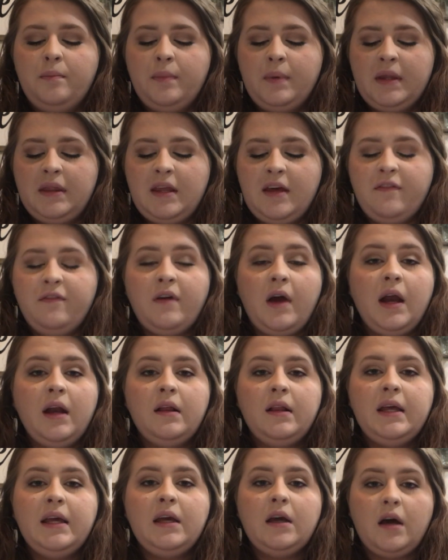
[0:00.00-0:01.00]
But they
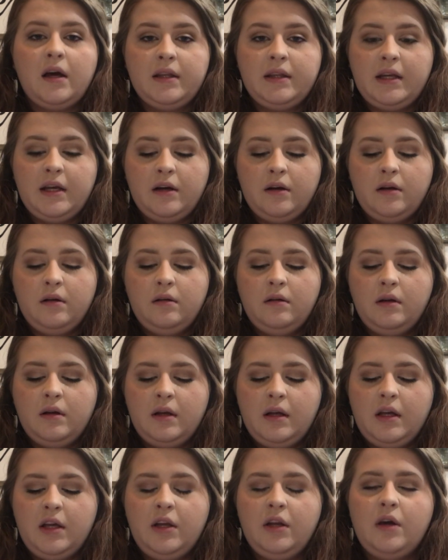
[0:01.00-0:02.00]
finally got there.
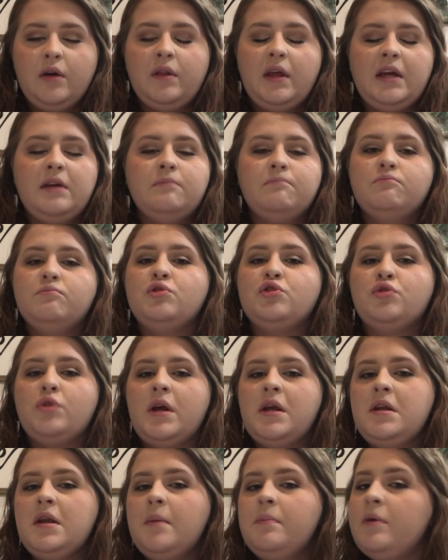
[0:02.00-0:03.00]
You know, they
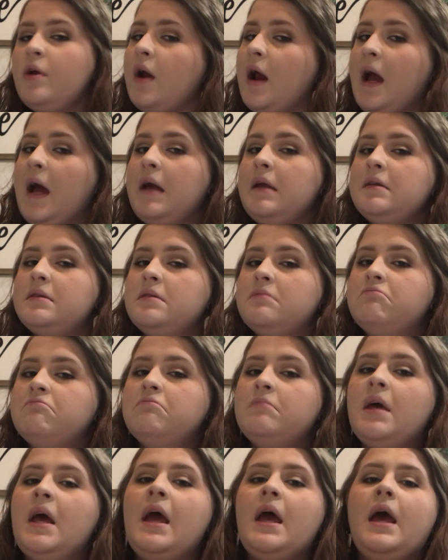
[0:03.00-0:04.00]
straightened up their act.
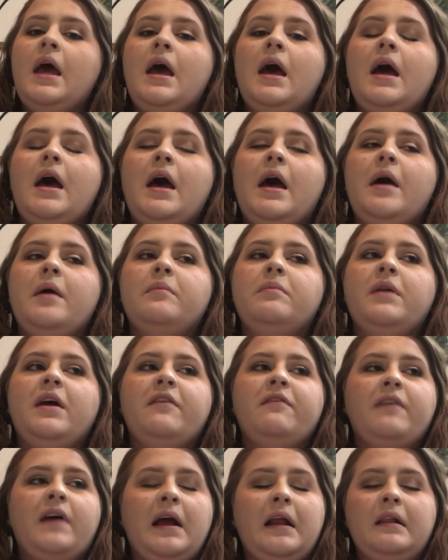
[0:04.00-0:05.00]

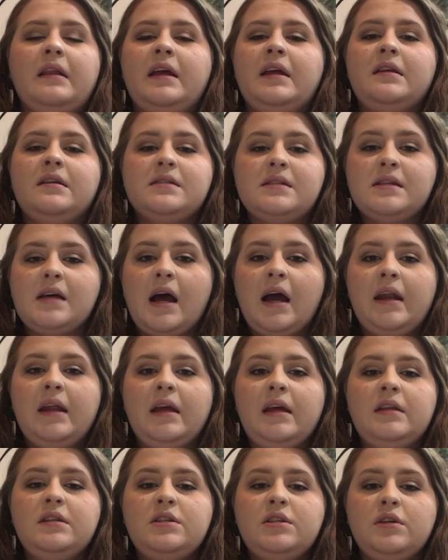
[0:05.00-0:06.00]
They finally
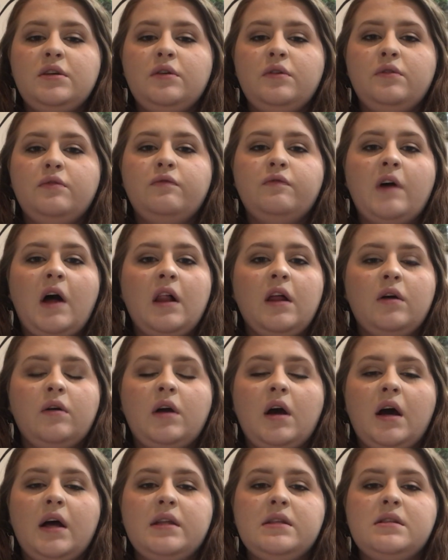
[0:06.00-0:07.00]
decided to follow
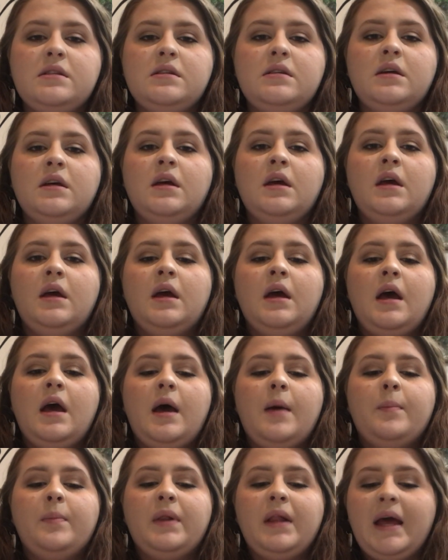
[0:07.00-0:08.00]
God's
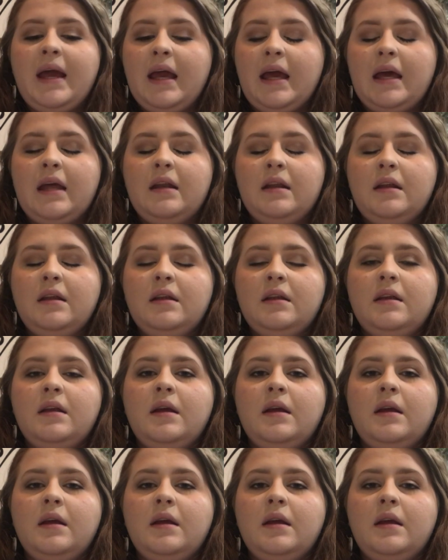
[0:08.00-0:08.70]
plan.